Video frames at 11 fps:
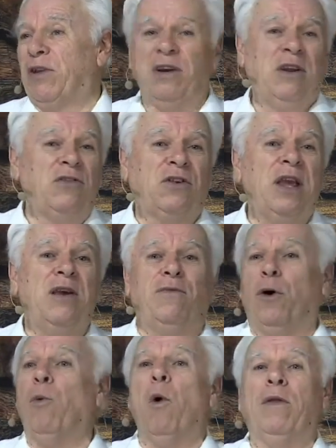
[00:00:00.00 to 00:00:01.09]
a
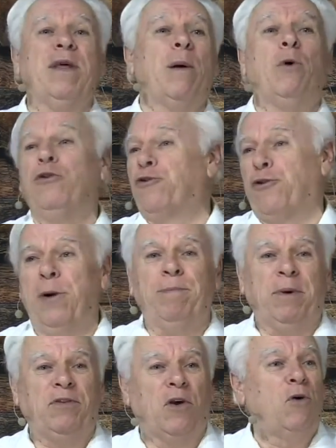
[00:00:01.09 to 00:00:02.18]
deceiver, one that will
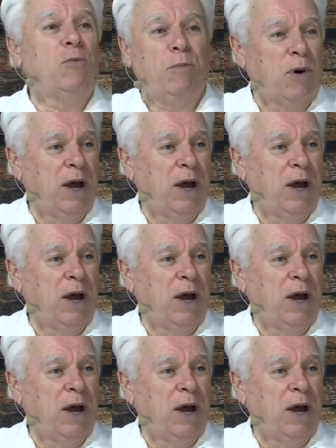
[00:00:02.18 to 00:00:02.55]
trip his own